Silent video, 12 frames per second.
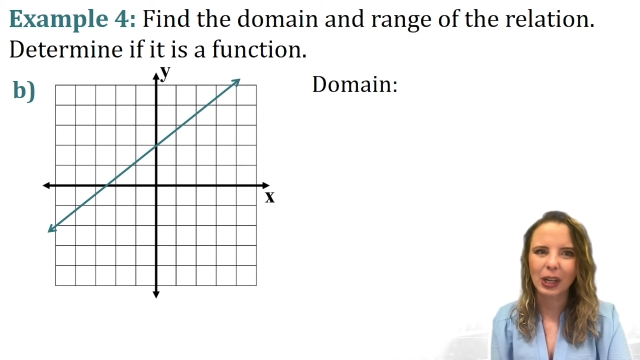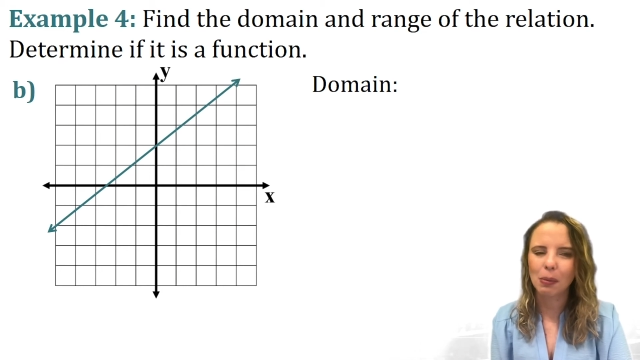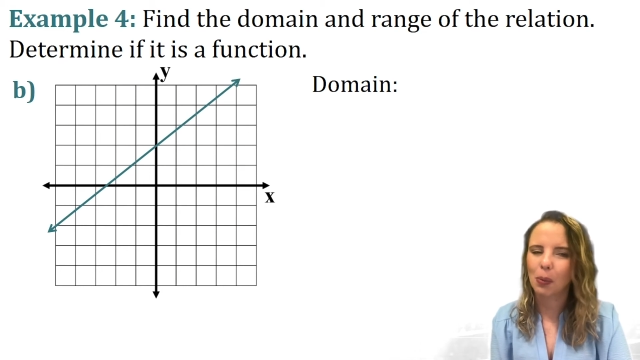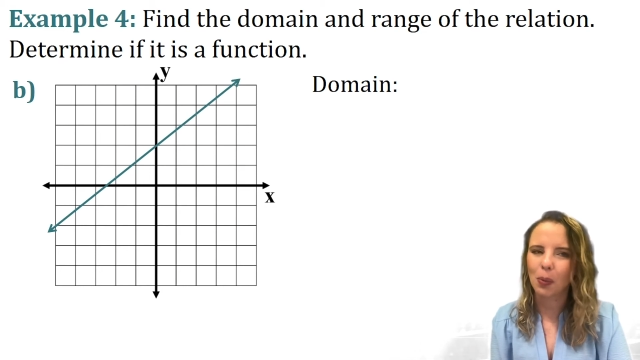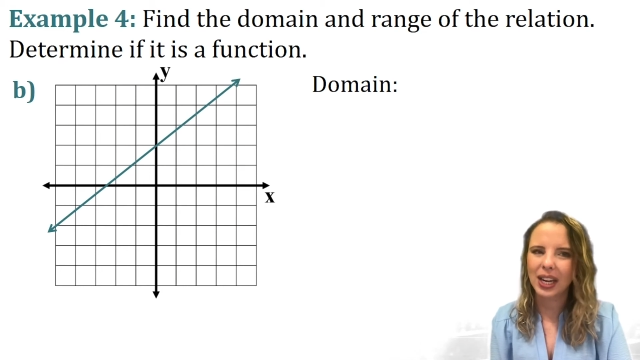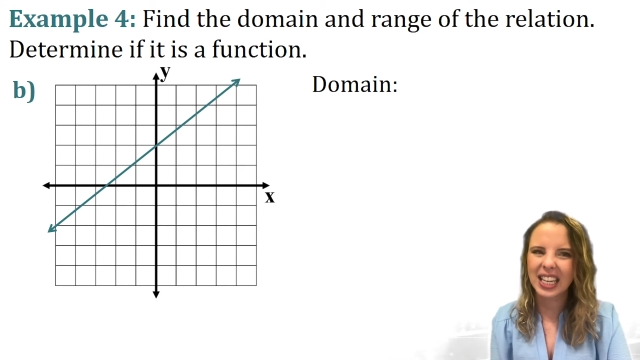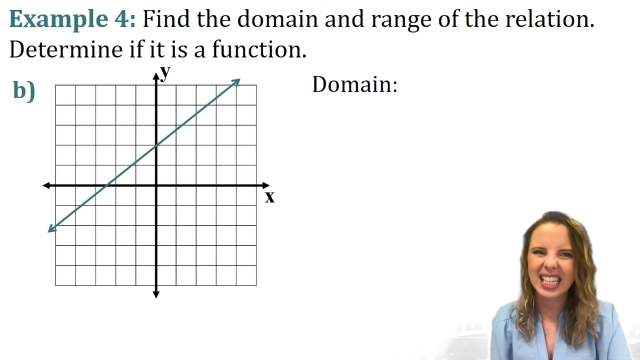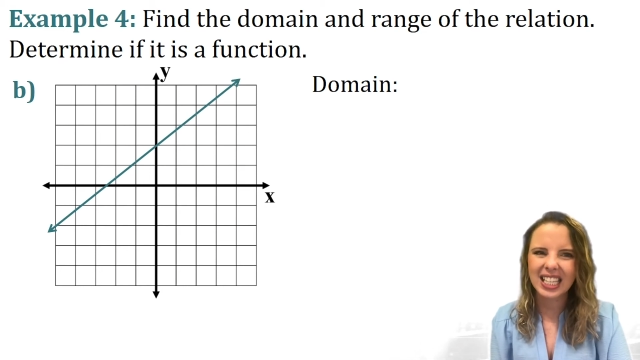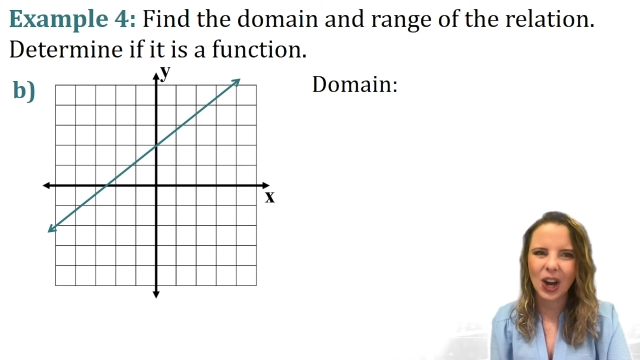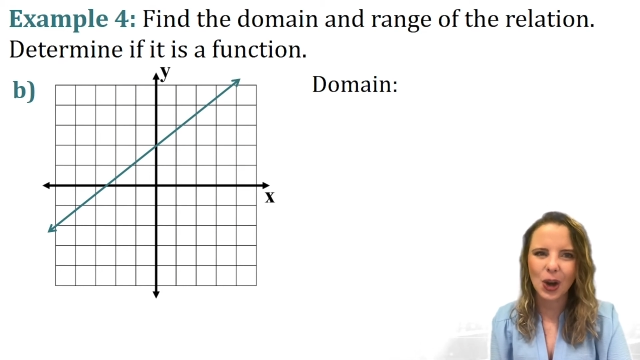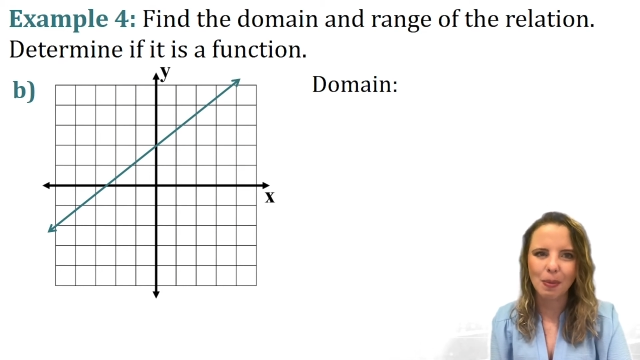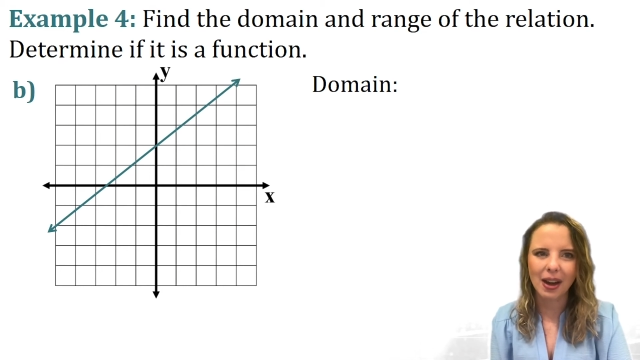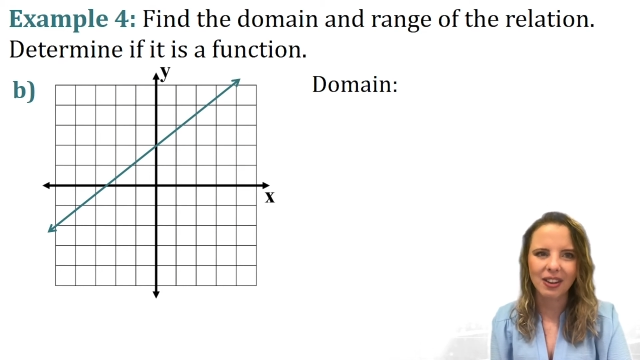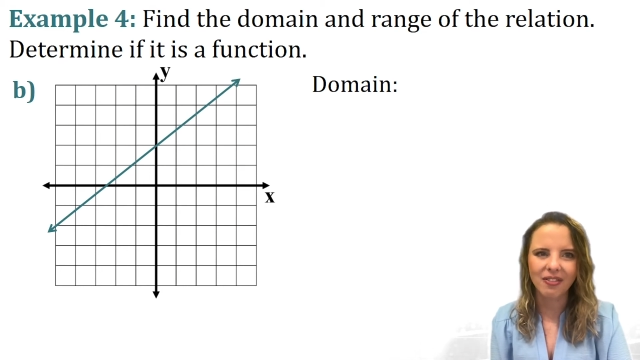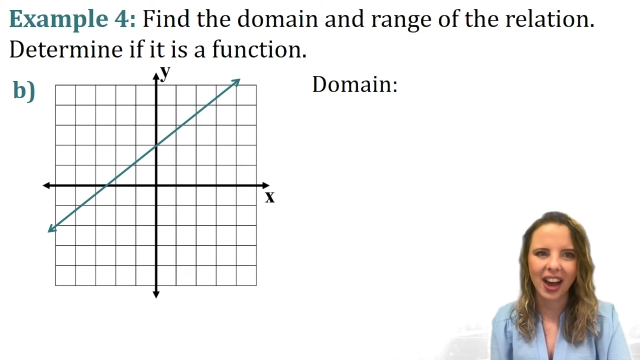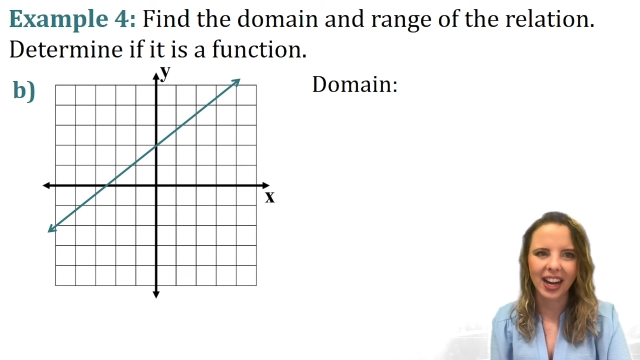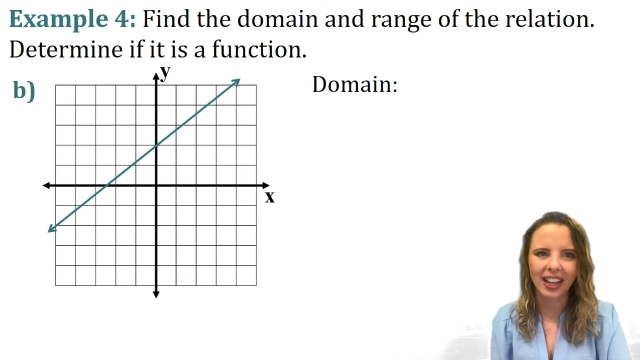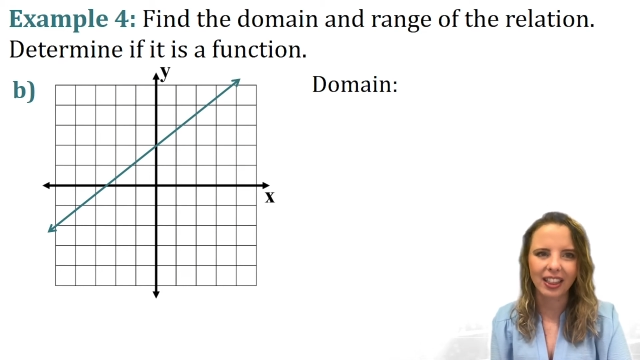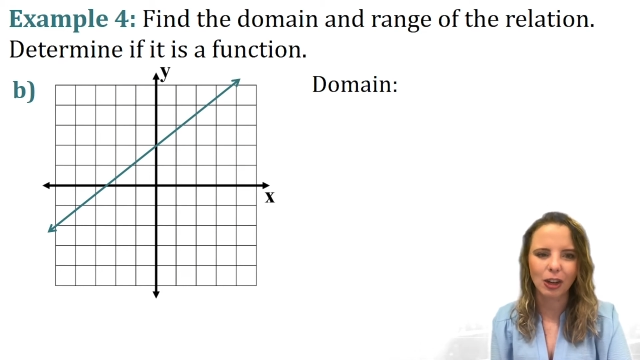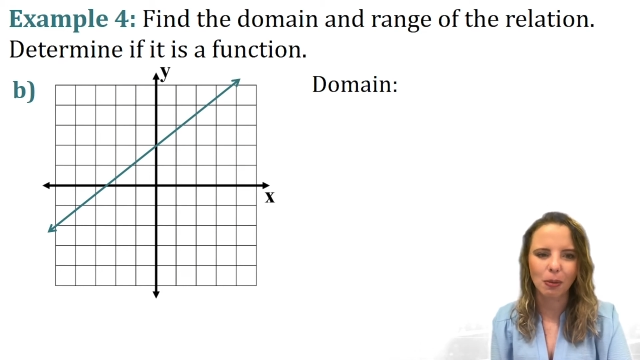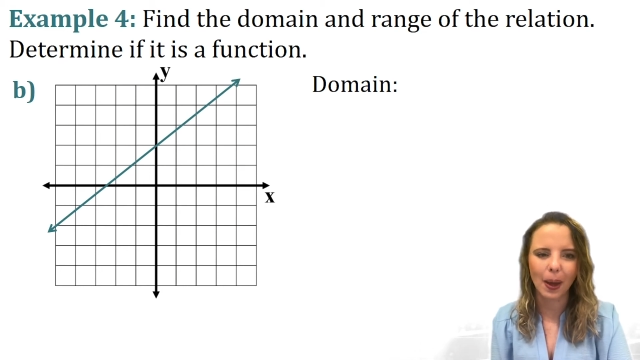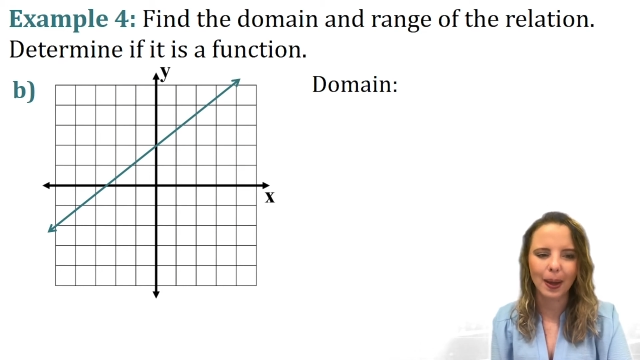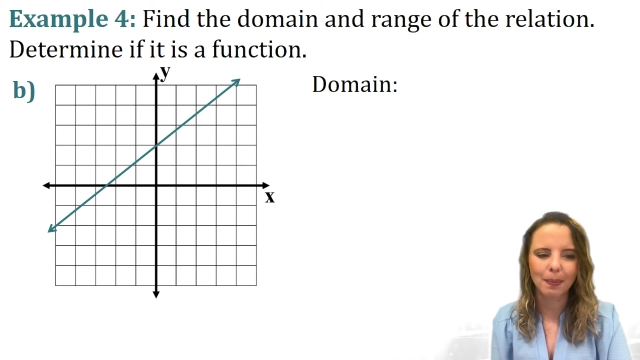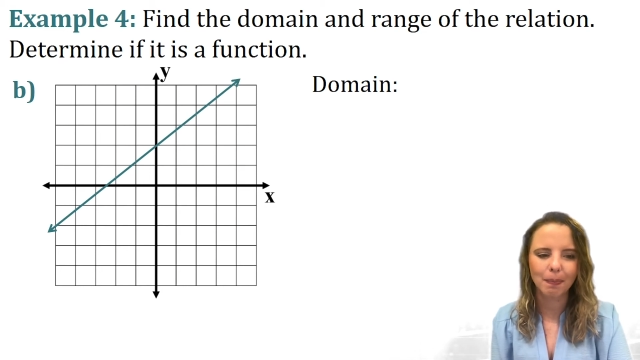but we didn't talk about defining the
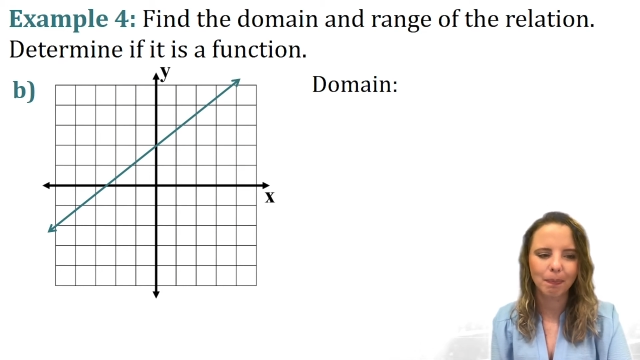domain.